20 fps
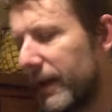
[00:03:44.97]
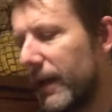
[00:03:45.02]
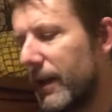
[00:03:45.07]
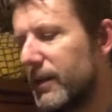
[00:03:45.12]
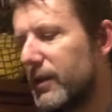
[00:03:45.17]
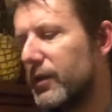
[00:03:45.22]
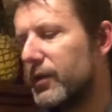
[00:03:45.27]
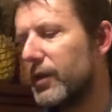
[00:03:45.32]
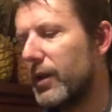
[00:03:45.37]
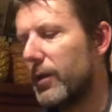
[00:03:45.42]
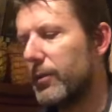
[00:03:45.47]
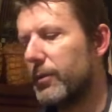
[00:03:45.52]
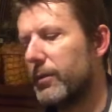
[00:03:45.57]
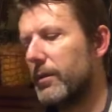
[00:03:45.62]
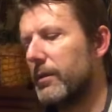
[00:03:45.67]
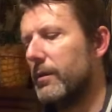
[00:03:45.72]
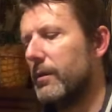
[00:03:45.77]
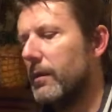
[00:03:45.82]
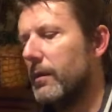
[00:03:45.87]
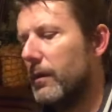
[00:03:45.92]
you, it's a
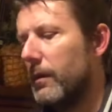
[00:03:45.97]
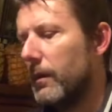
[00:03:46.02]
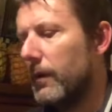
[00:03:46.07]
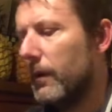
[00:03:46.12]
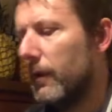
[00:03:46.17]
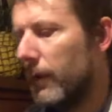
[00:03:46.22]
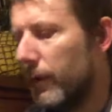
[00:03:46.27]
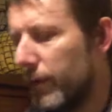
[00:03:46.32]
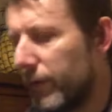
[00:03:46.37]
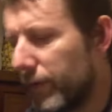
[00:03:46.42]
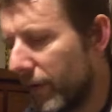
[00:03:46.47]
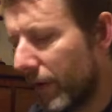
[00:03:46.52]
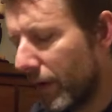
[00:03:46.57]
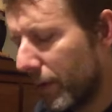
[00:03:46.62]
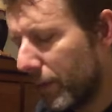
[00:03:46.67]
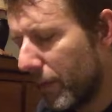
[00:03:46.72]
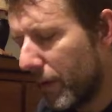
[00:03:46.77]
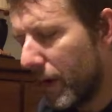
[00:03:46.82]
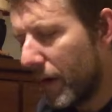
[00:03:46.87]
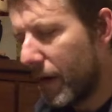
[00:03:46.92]
joke.
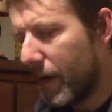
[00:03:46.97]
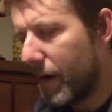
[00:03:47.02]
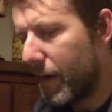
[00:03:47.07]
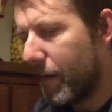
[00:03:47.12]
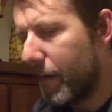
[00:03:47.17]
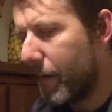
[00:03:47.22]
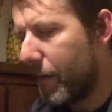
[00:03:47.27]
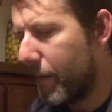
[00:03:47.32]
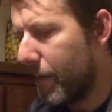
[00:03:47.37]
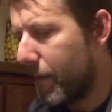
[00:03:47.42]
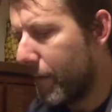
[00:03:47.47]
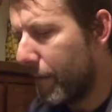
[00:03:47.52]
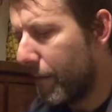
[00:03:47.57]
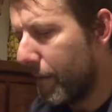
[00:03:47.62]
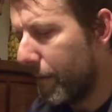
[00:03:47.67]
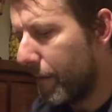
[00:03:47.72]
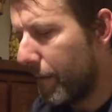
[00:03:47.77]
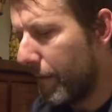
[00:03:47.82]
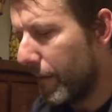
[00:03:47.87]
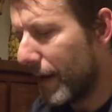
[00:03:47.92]
So,
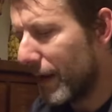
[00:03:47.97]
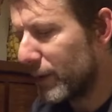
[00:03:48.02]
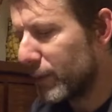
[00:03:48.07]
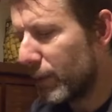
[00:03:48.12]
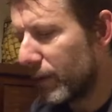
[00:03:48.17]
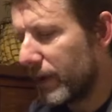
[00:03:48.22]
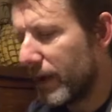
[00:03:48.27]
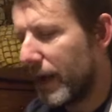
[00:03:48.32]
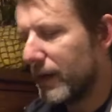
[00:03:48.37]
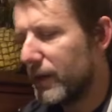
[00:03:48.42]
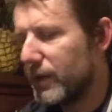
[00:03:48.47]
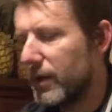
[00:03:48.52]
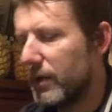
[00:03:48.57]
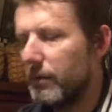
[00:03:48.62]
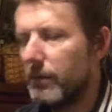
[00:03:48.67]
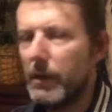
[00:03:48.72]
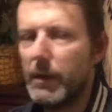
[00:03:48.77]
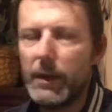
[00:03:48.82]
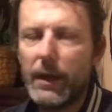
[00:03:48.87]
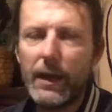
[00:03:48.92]
that's what the
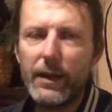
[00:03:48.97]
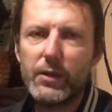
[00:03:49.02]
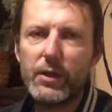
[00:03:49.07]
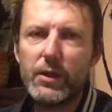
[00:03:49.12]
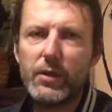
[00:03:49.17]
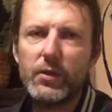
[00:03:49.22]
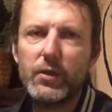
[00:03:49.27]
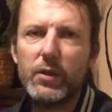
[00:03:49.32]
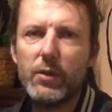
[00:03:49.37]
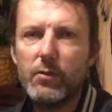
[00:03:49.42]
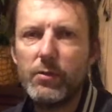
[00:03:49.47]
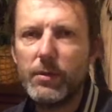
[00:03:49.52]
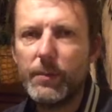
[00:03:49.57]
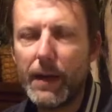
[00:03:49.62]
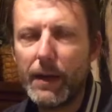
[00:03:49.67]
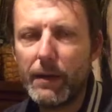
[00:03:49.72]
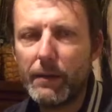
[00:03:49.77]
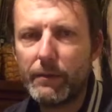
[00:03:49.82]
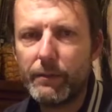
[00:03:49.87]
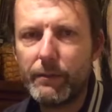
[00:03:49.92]
HS2 is
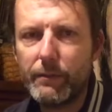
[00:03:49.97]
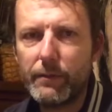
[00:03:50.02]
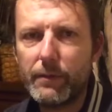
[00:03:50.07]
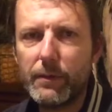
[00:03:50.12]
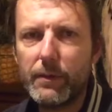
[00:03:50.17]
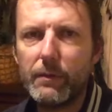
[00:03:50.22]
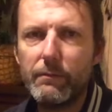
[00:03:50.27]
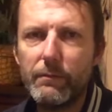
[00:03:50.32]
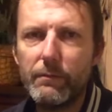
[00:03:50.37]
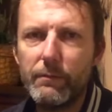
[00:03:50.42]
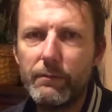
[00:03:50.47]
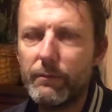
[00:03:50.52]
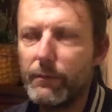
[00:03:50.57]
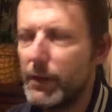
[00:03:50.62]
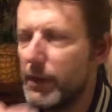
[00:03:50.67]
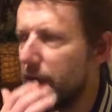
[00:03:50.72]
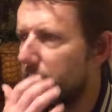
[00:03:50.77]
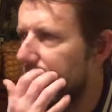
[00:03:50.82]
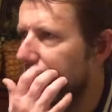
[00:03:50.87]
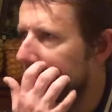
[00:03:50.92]
about,
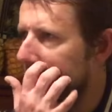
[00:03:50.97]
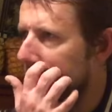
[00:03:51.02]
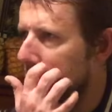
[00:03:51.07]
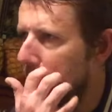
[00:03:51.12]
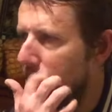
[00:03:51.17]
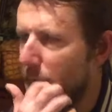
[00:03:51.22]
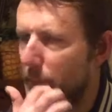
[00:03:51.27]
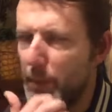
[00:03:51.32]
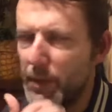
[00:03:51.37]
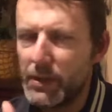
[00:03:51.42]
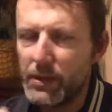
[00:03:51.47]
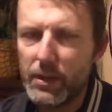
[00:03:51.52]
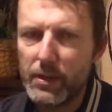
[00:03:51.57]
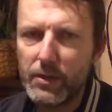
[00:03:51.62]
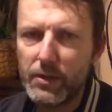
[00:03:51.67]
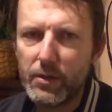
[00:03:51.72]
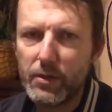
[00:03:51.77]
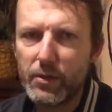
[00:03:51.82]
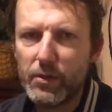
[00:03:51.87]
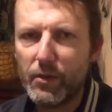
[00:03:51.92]
reconnecting for
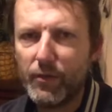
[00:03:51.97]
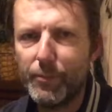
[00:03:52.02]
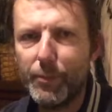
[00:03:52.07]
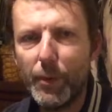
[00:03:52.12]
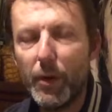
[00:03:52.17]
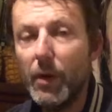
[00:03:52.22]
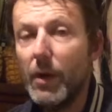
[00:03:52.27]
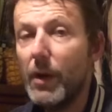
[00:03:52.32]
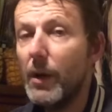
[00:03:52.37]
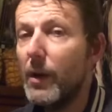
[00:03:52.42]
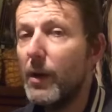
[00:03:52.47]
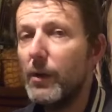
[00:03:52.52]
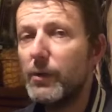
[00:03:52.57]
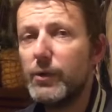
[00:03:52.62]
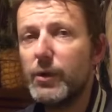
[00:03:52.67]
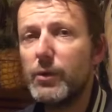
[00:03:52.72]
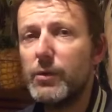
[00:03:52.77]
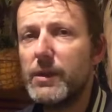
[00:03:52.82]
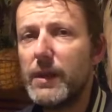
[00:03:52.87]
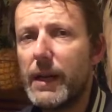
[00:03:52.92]
business and stuff. But as
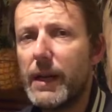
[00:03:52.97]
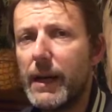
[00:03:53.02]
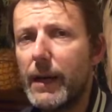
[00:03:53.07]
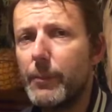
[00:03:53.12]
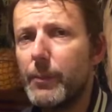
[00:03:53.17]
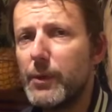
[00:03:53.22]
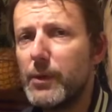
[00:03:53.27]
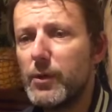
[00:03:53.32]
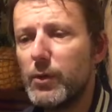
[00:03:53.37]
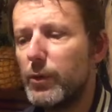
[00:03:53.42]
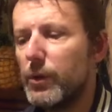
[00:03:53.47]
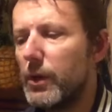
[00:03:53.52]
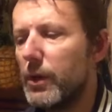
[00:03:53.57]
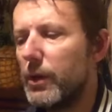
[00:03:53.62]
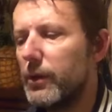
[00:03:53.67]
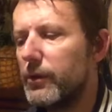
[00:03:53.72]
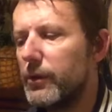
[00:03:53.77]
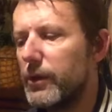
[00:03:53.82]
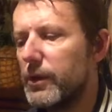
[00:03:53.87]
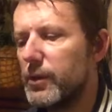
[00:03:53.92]
soon as that happens, all the
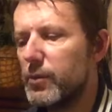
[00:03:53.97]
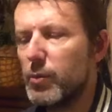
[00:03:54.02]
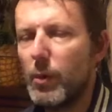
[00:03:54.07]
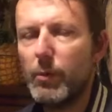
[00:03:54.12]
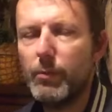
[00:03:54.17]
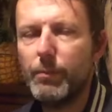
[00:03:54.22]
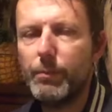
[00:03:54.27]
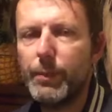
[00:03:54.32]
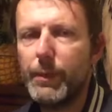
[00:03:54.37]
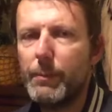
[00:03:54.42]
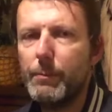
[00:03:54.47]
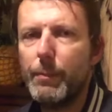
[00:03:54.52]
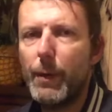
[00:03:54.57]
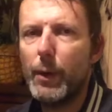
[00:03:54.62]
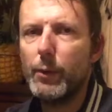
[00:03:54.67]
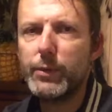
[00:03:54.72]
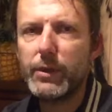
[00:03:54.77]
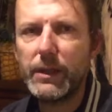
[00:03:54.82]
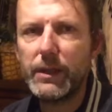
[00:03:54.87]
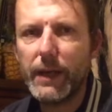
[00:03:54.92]
Londoners will be
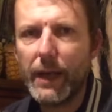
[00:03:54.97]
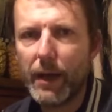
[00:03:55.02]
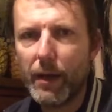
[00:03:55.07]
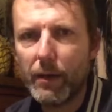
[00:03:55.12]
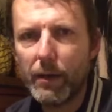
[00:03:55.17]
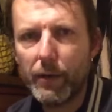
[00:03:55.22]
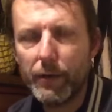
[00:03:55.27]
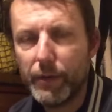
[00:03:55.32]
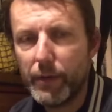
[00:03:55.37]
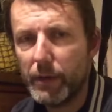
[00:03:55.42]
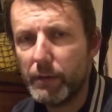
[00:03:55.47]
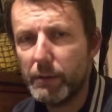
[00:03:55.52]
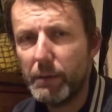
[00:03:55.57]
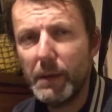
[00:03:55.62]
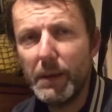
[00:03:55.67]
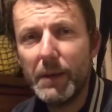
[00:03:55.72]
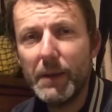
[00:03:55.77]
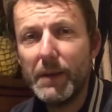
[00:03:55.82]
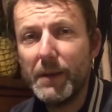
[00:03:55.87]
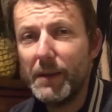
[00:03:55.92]
bolting out of London,
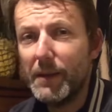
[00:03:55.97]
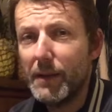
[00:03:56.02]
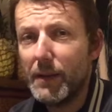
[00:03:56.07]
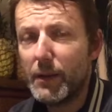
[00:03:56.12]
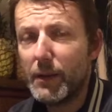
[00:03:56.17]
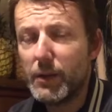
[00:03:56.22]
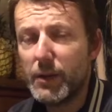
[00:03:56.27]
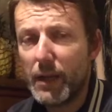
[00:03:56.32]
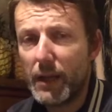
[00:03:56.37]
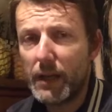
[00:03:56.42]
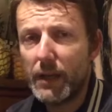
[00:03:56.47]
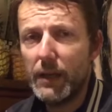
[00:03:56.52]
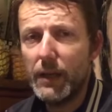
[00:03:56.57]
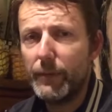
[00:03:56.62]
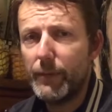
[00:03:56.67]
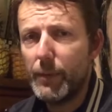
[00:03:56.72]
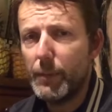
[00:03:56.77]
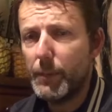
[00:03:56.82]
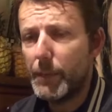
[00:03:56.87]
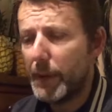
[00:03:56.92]
because they can
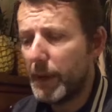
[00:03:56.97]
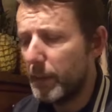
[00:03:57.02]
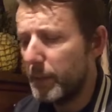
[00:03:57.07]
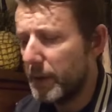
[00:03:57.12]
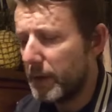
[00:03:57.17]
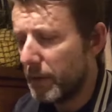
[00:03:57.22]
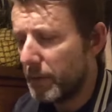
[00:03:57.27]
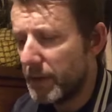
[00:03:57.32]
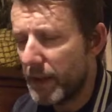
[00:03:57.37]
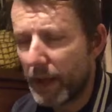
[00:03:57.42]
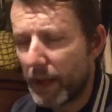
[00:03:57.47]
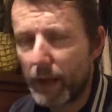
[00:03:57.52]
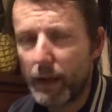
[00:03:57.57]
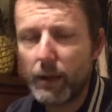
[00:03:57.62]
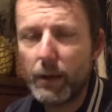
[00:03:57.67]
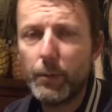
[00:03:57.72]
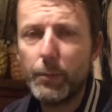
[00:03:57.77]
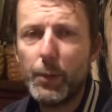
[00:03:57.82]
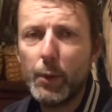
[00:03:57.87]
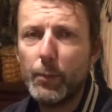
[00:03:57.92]
live in Birmingham and they can
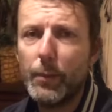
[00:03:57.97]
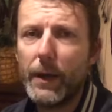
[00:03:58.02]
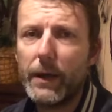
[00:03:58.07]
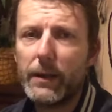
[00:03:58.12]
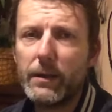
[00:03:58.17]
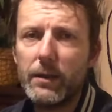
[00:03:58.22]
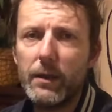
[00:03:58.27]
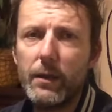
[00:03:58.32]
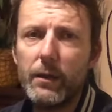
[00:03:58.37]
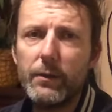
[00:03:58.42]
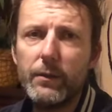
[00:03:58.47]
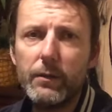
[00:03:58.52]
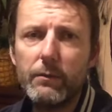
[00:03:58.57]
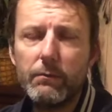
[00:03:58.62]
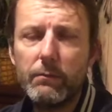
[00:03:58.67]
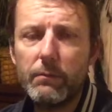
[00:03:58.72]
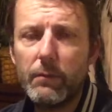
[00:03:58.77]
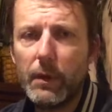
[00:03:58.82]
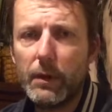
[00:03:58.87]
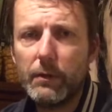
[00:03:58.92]
commute back to
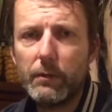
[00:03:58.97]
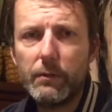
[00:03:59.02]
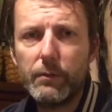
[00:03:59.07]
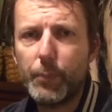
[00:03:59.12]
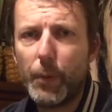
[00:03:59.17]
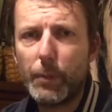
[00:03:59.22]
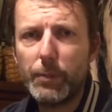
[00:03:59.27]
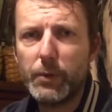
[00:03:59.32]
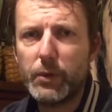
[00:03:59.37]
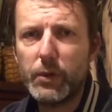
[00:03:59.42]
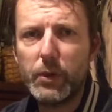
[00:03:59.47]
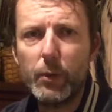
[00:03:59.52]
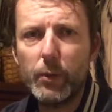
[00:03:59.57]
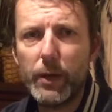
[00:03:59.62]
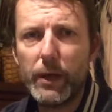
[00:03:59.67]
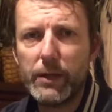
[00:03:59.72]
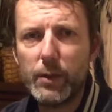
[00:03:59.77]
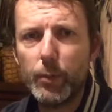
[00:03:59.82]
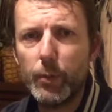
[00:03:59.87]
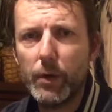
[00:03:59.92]
London and probably still get to